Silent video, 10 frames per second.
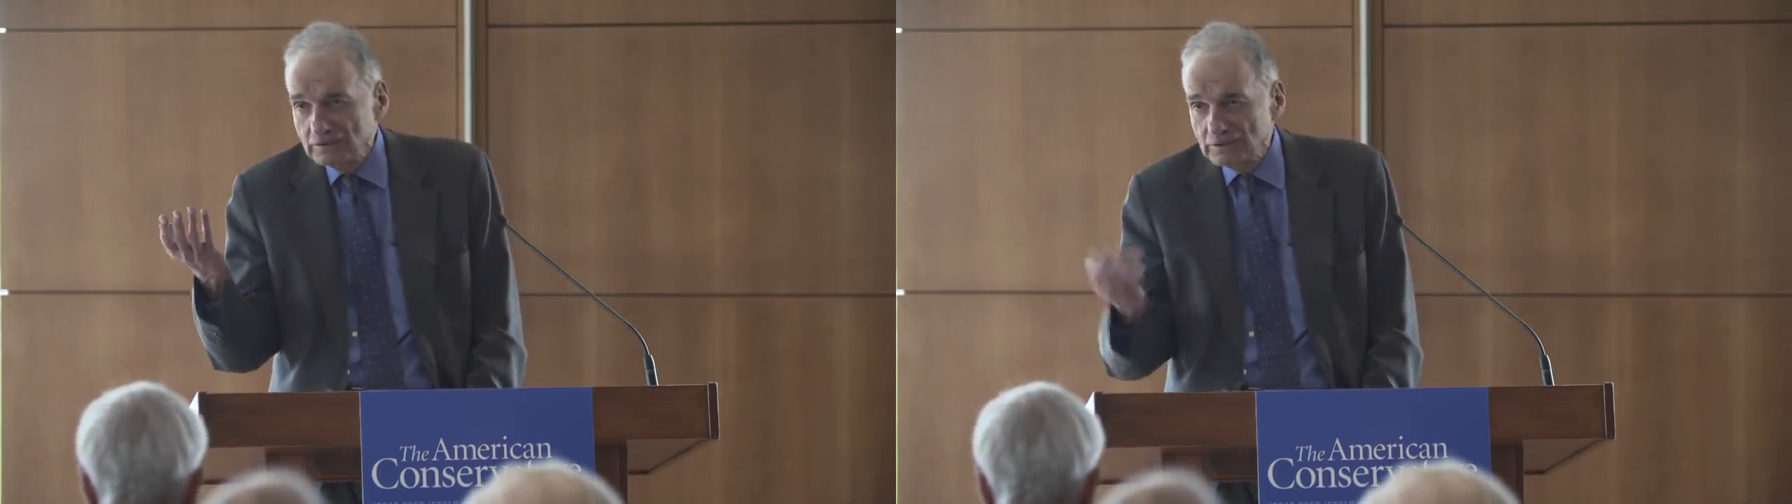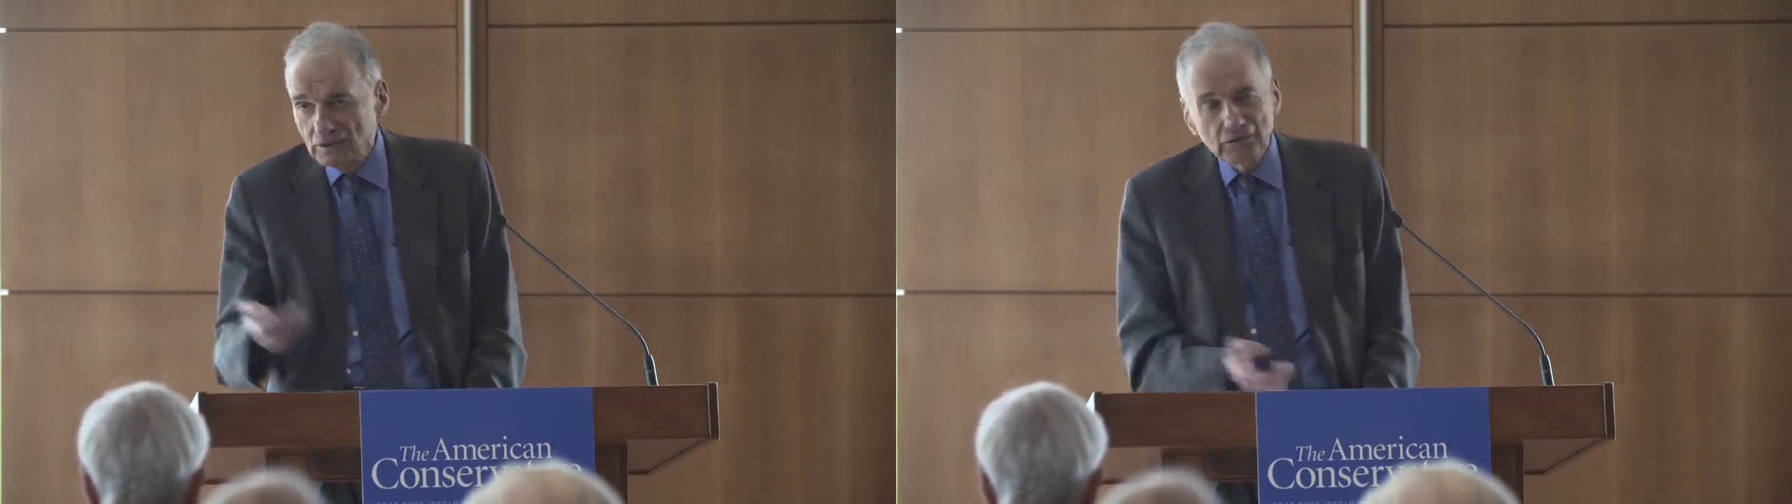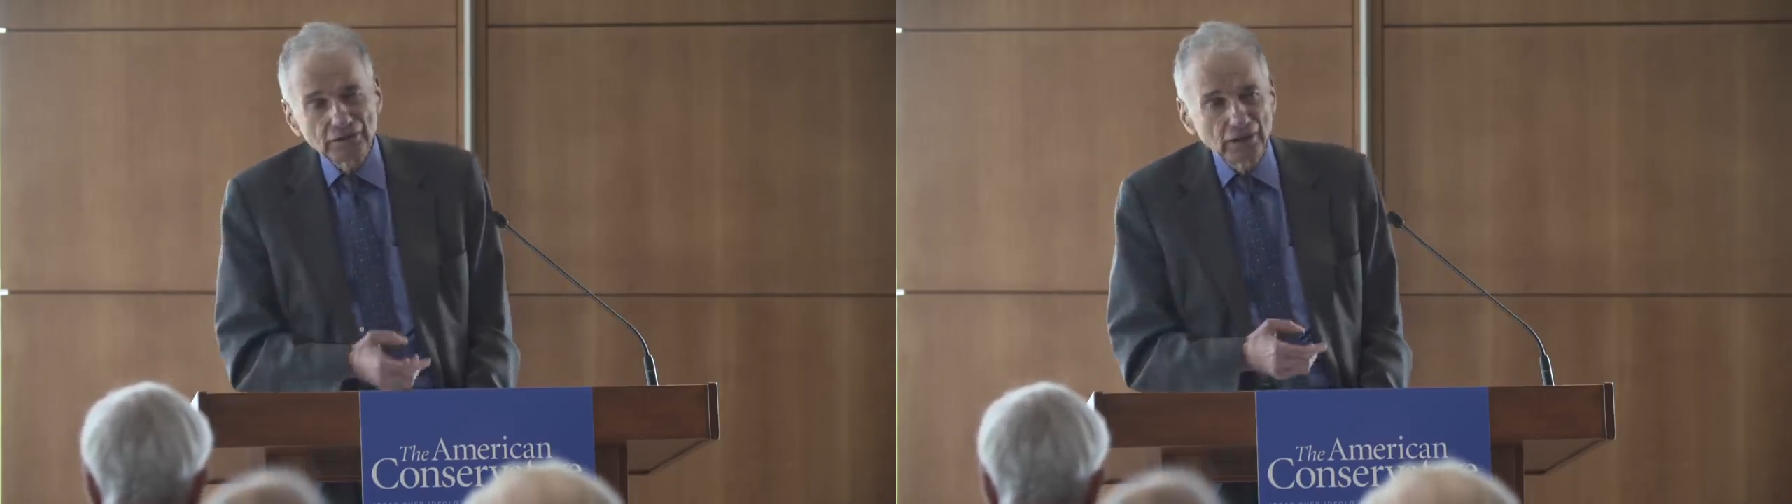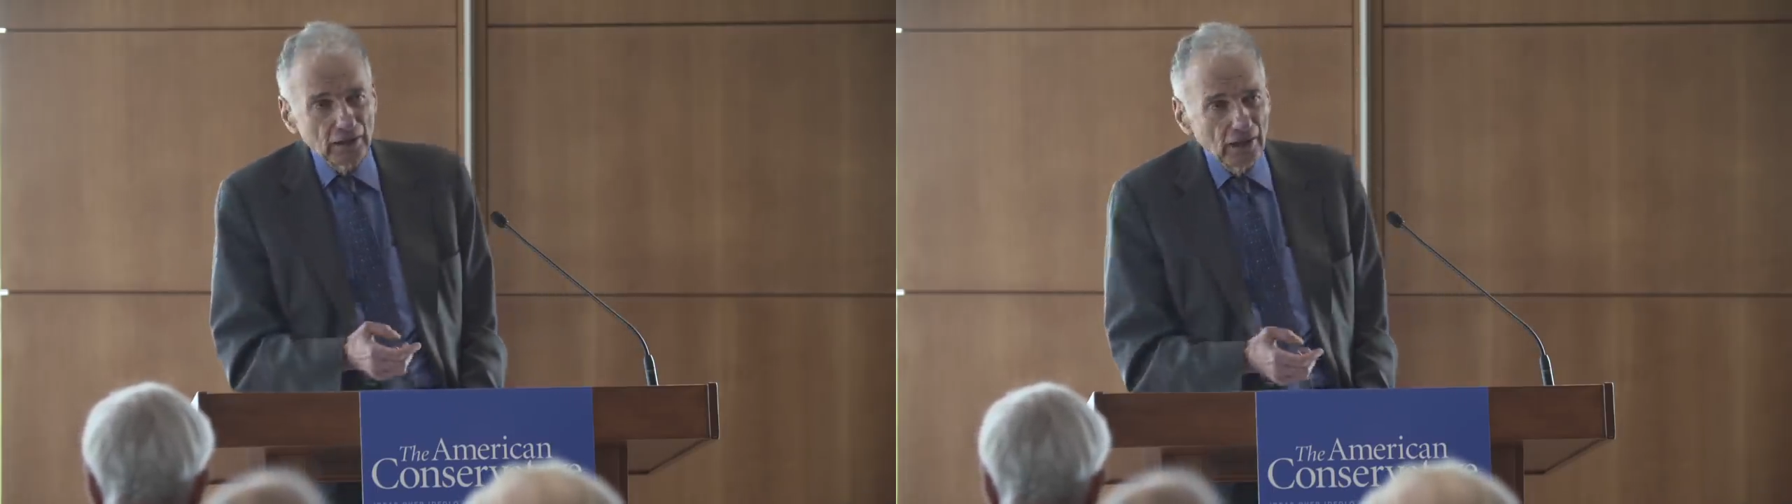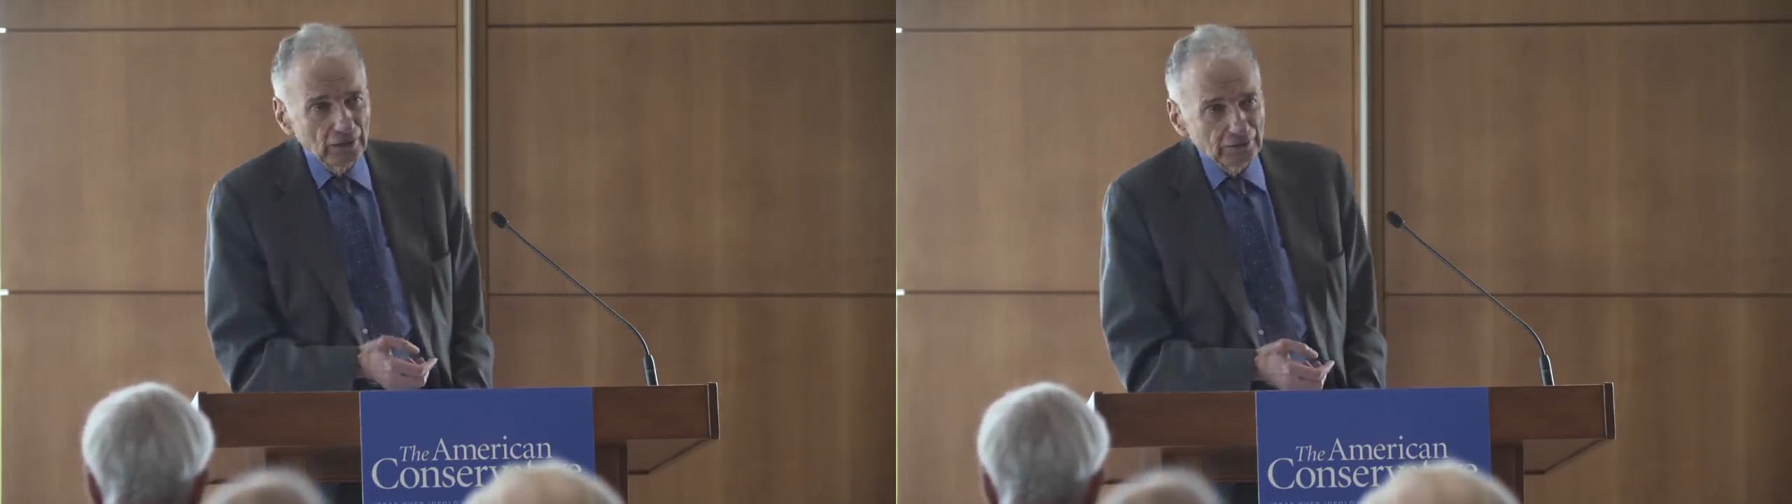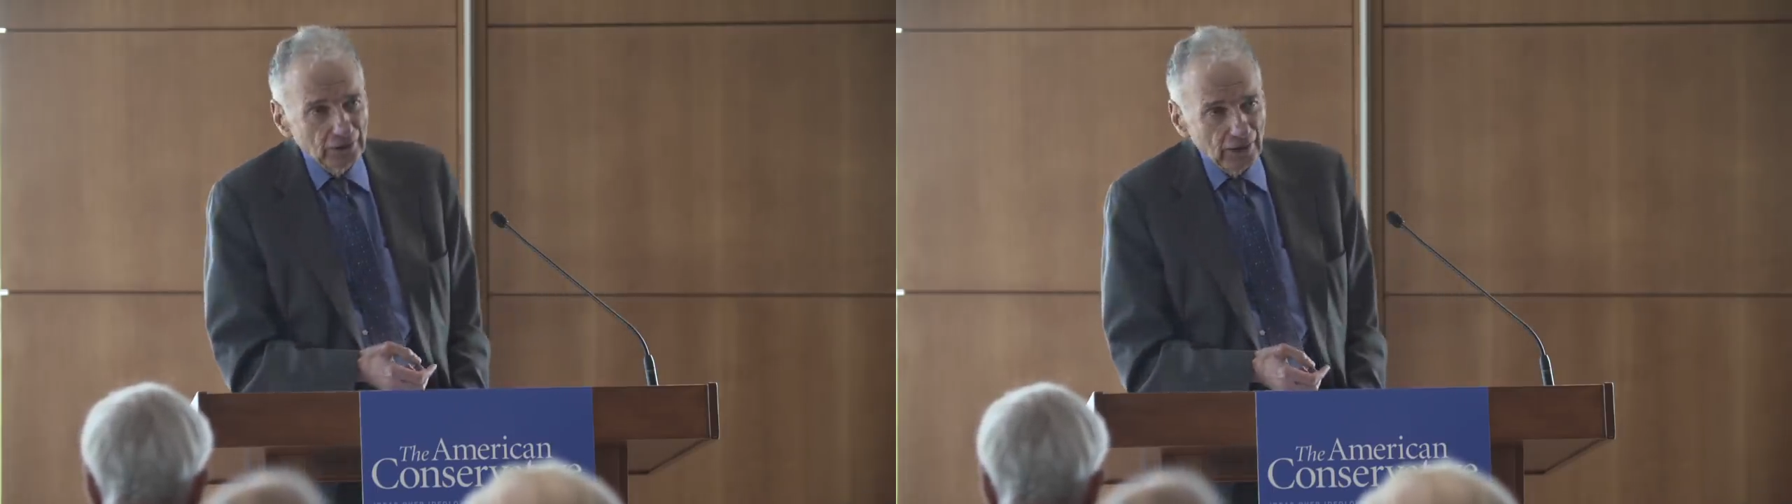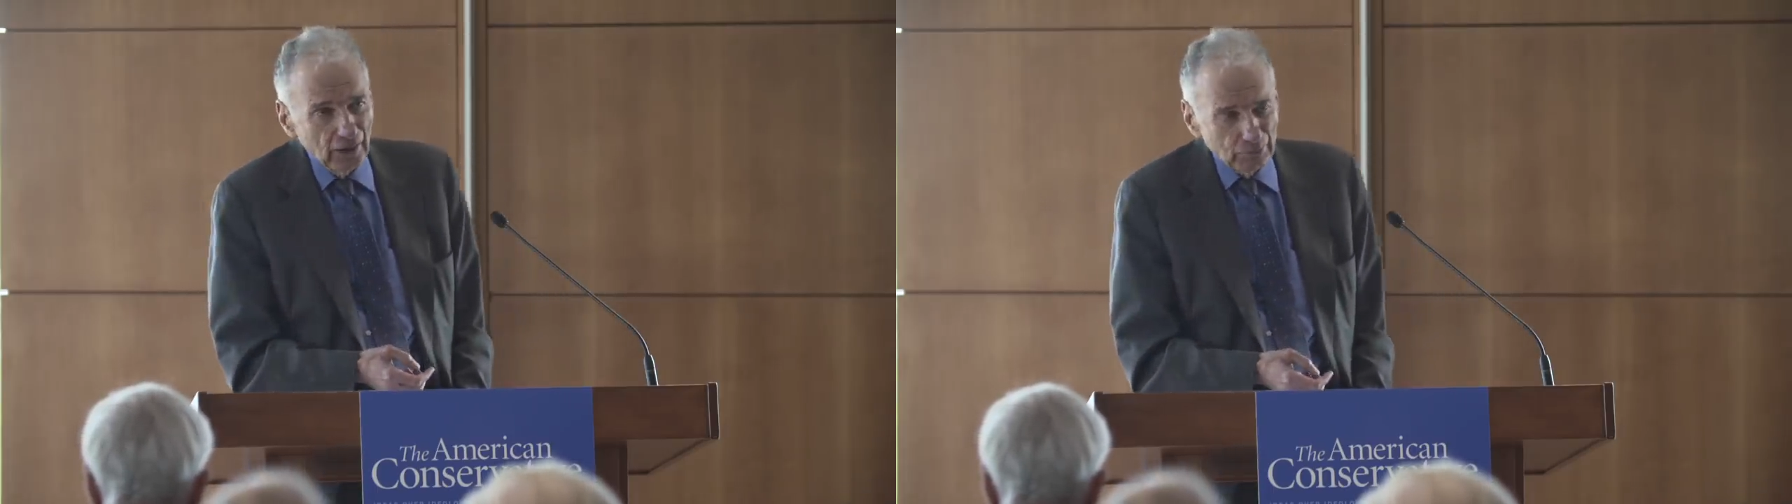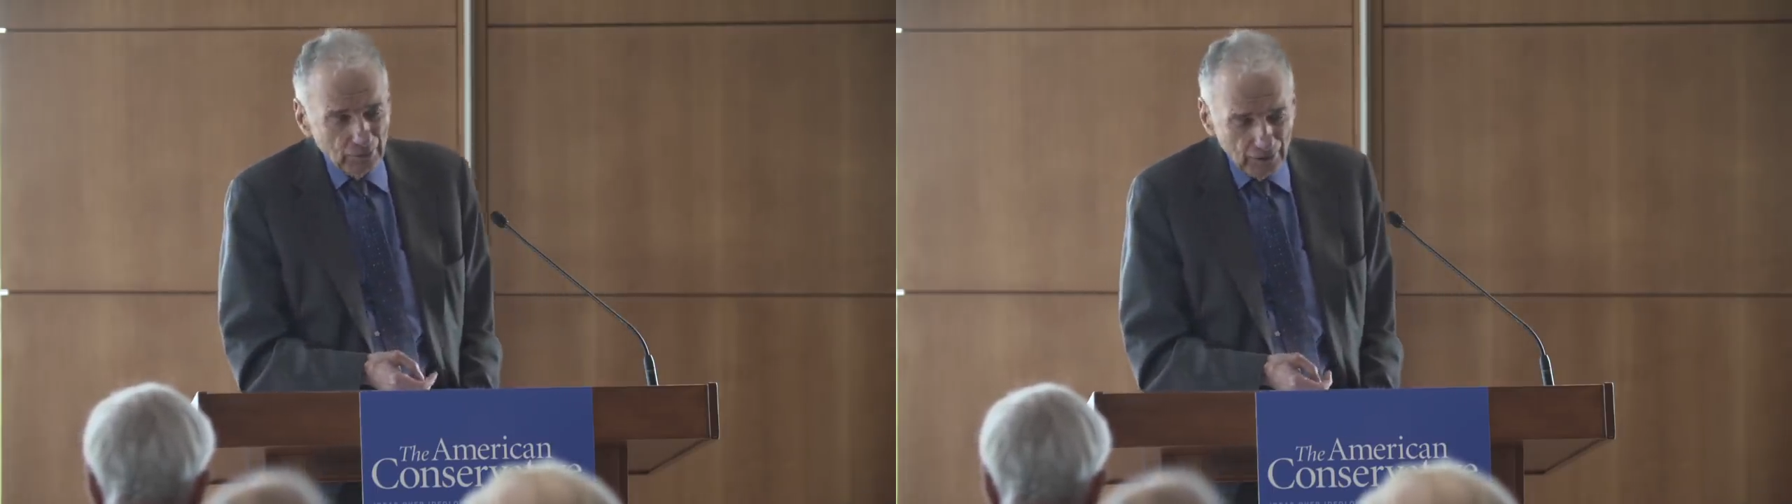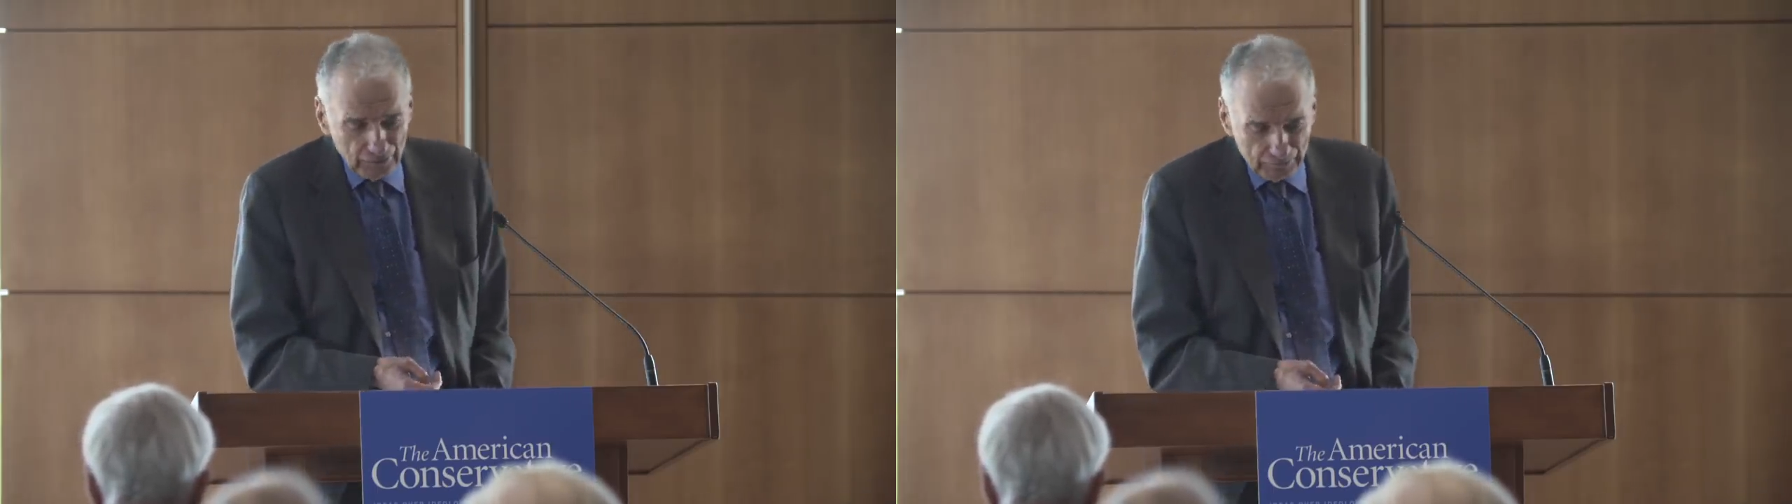to Galbraith.